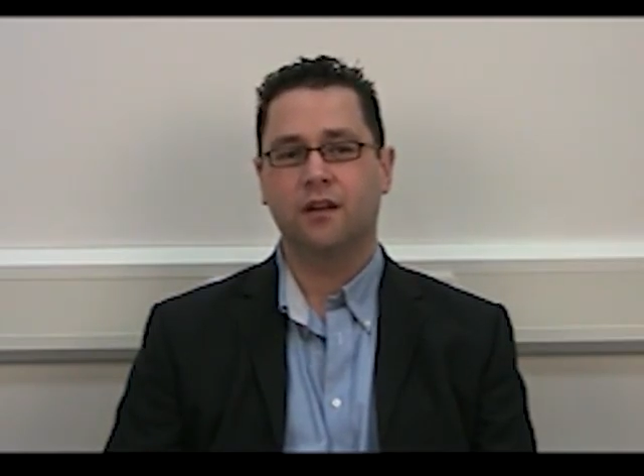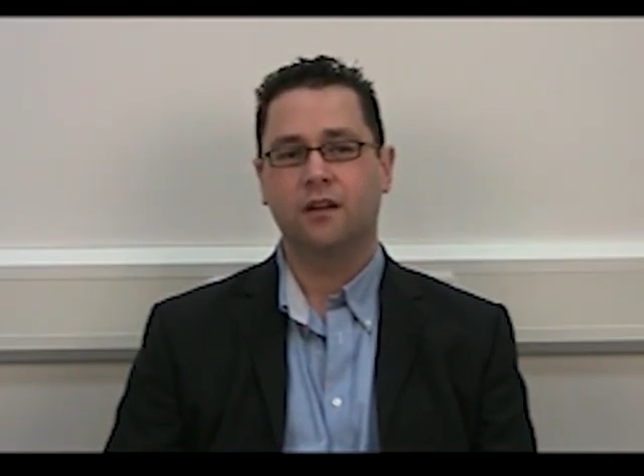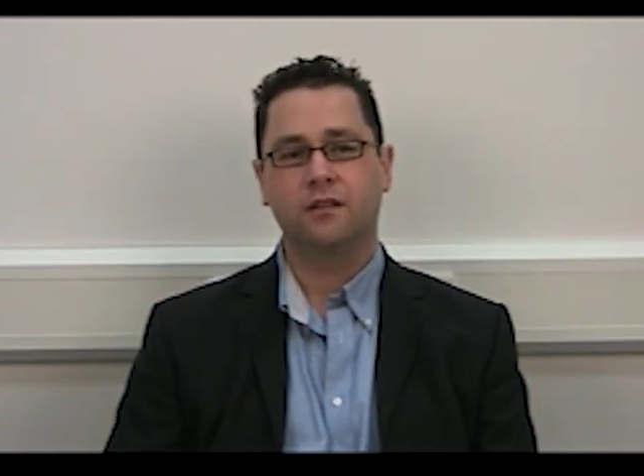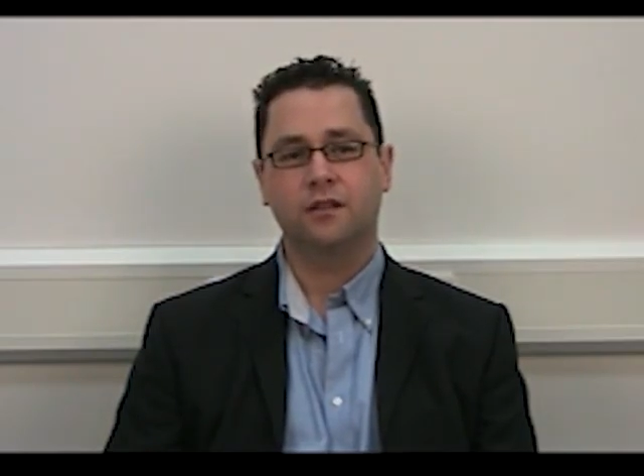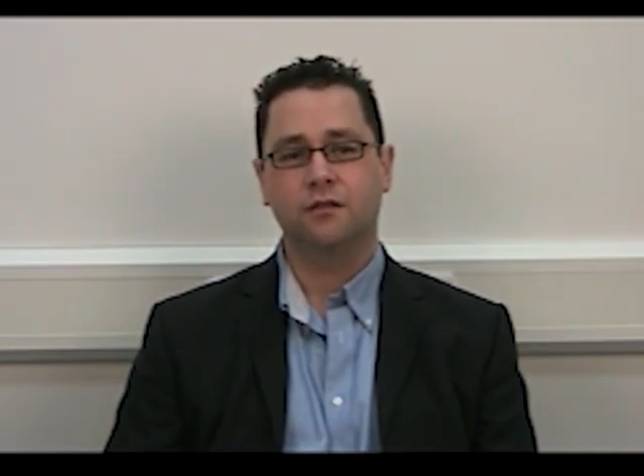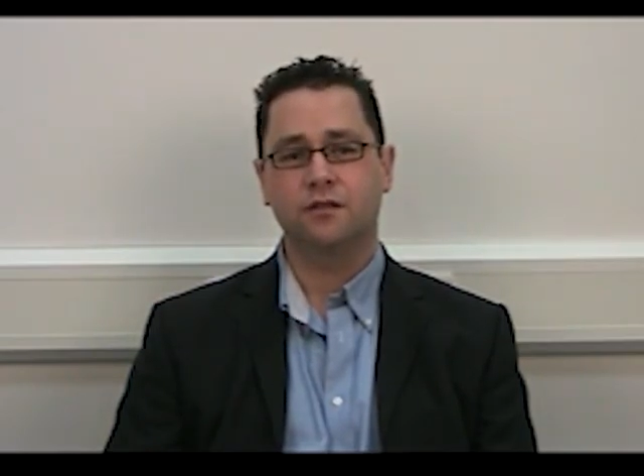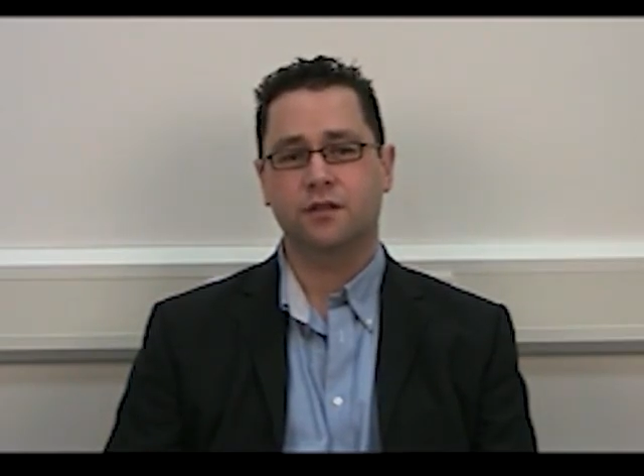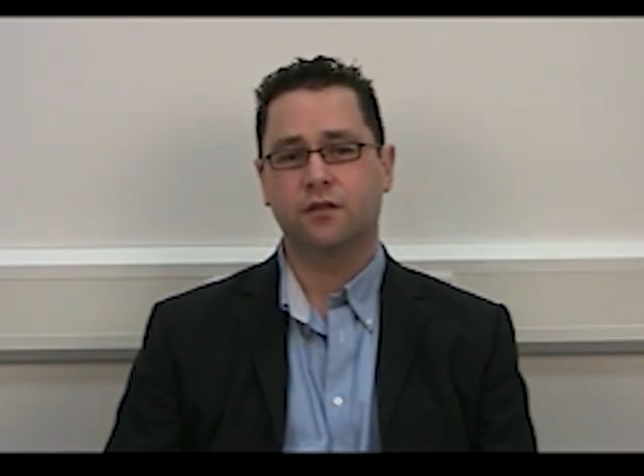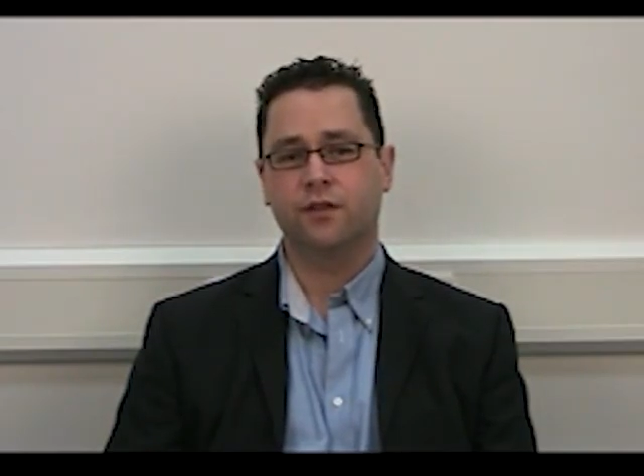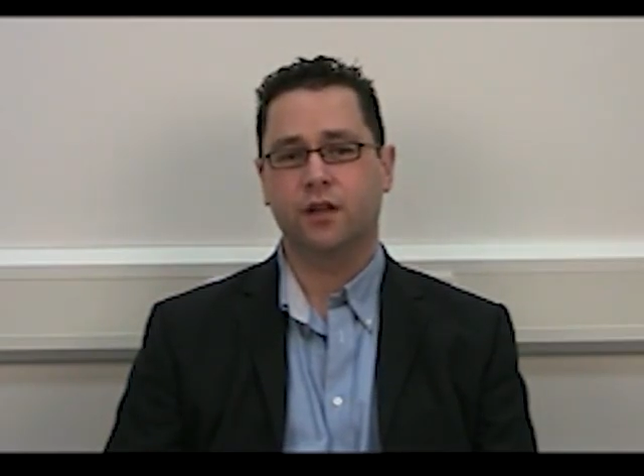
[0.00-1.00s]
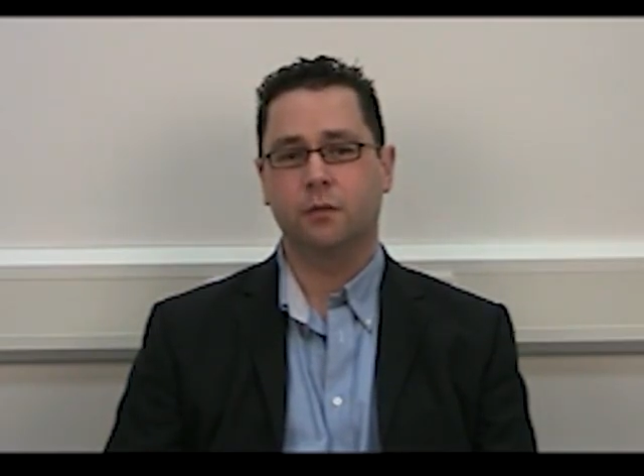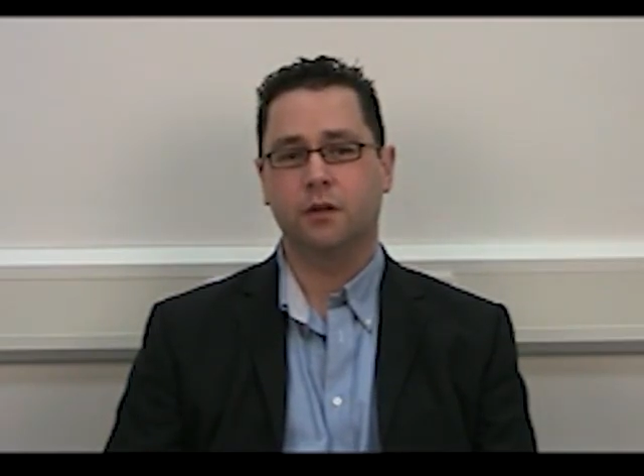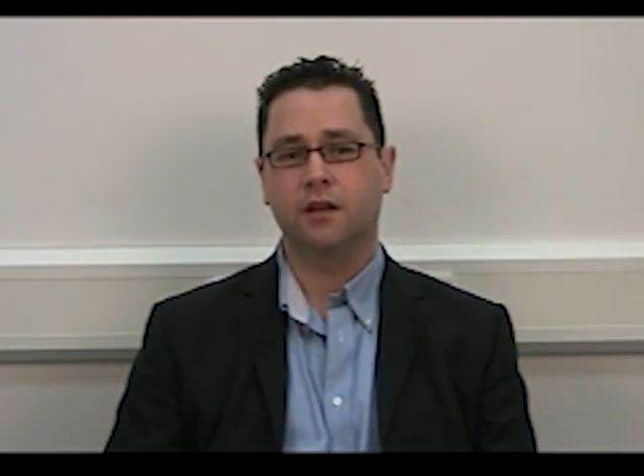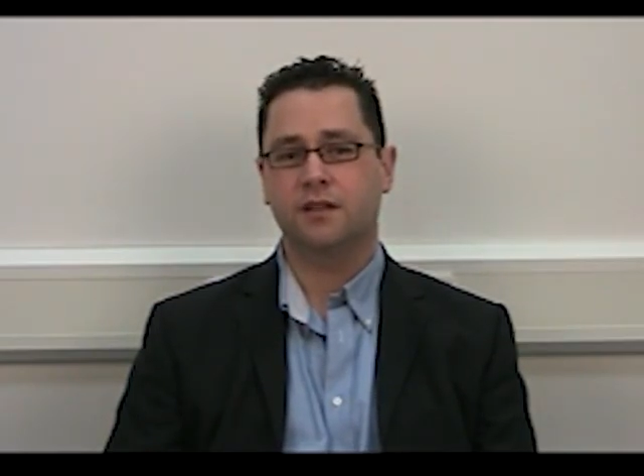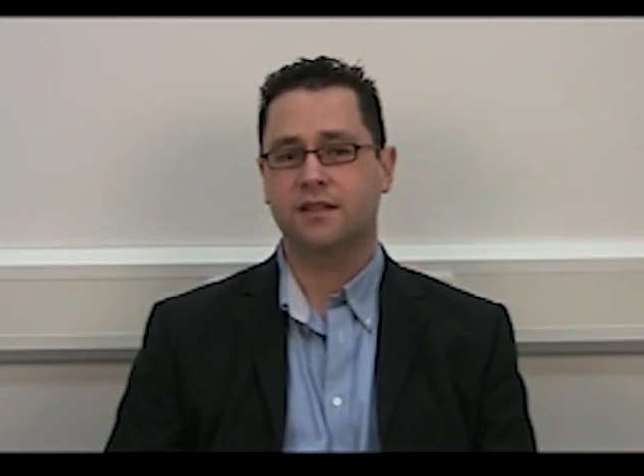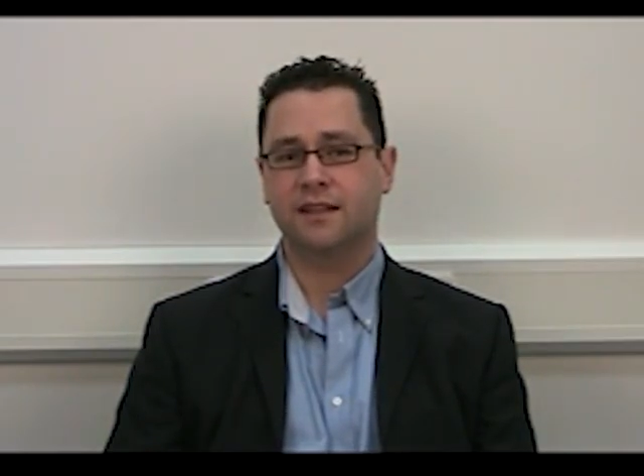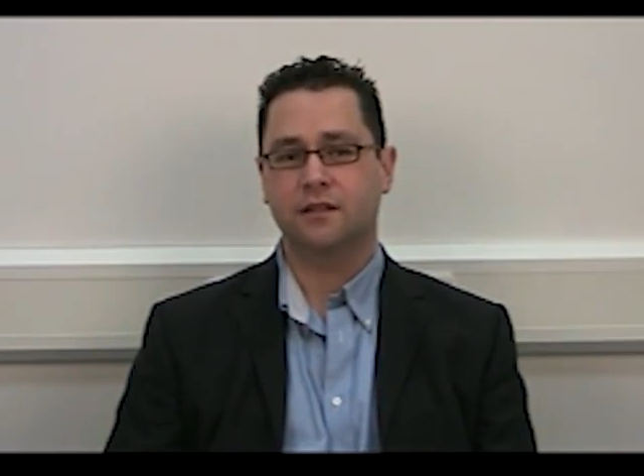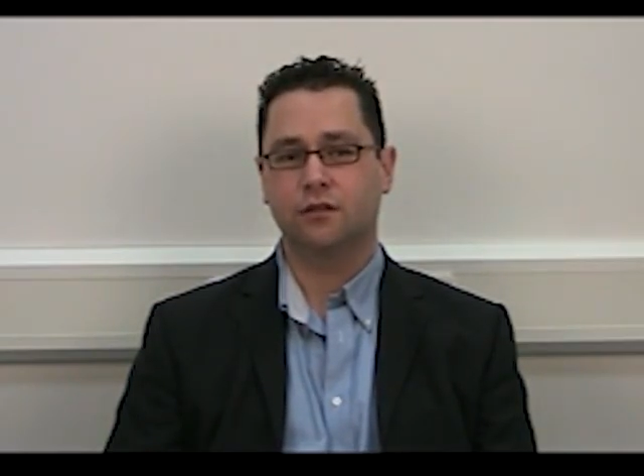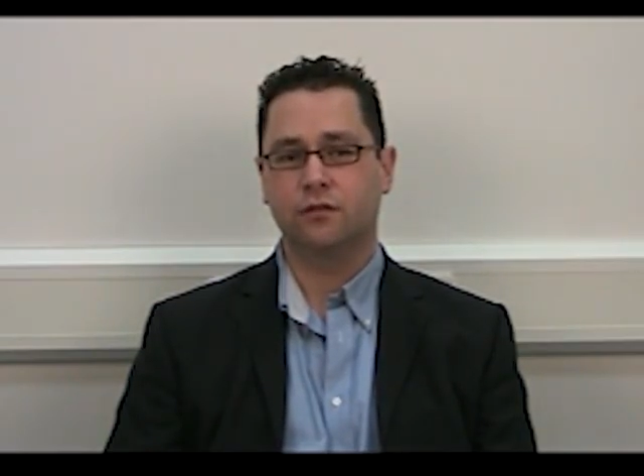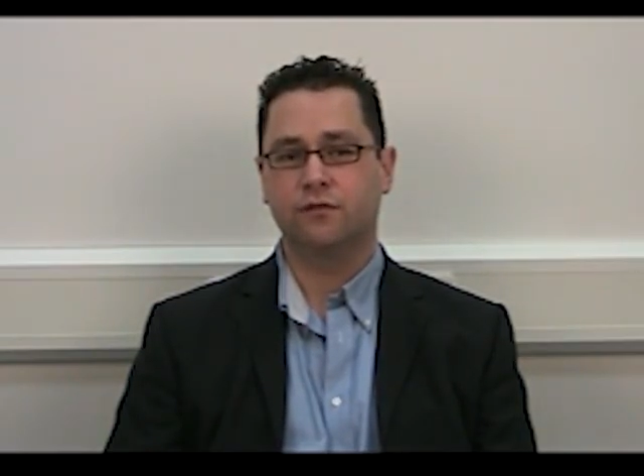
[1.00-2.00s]
The units are available as
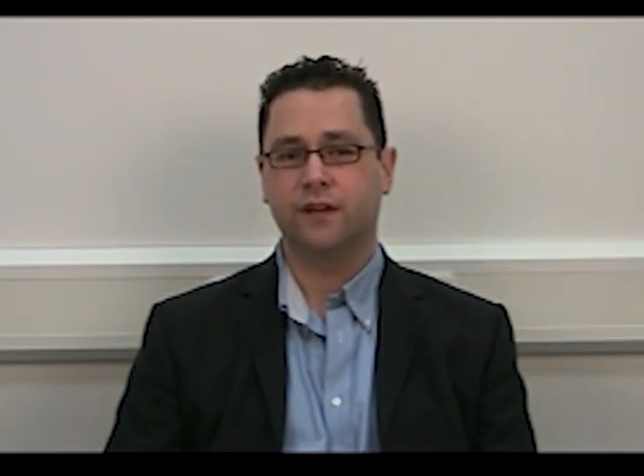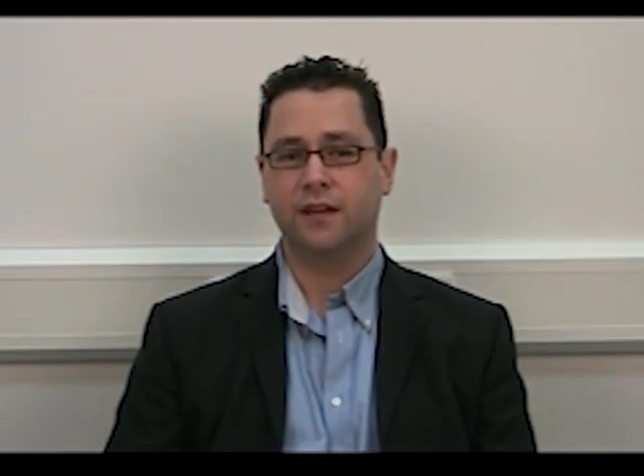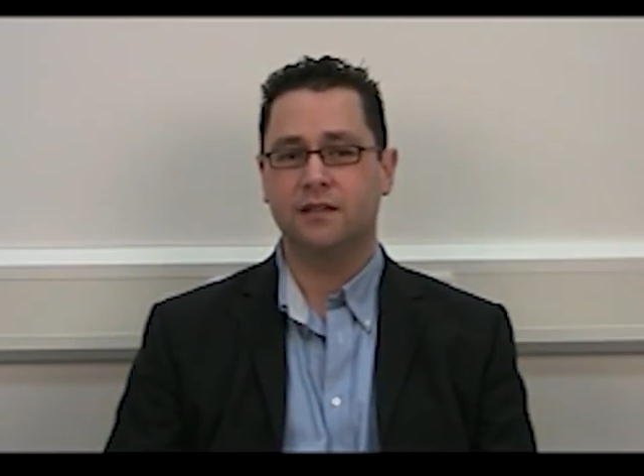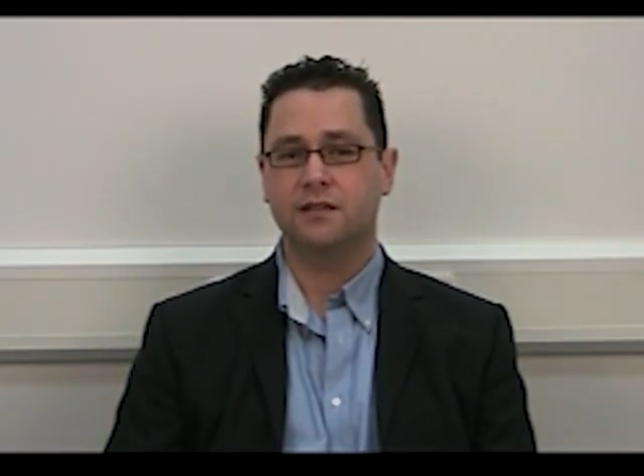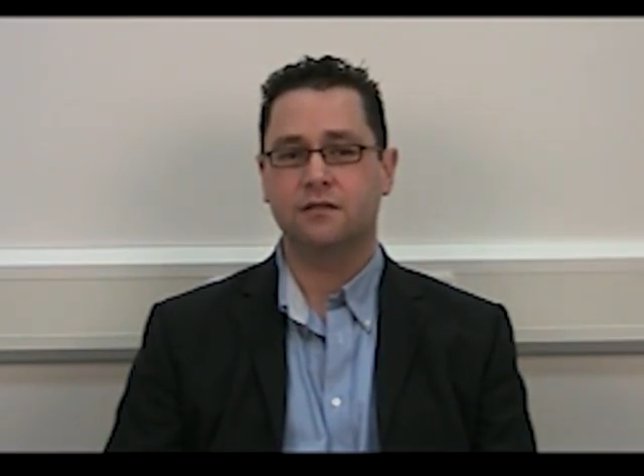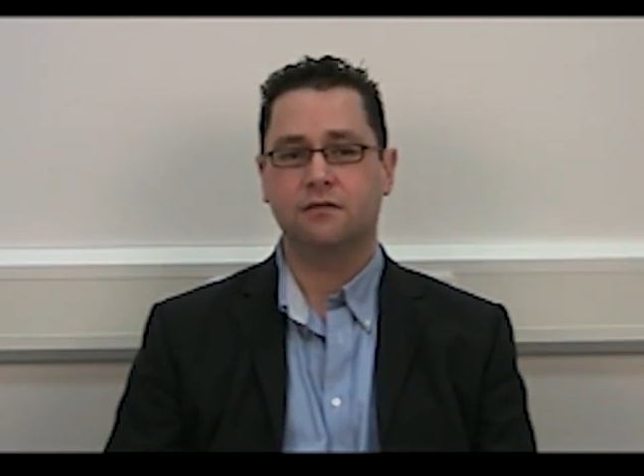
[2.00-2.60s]
standalone files,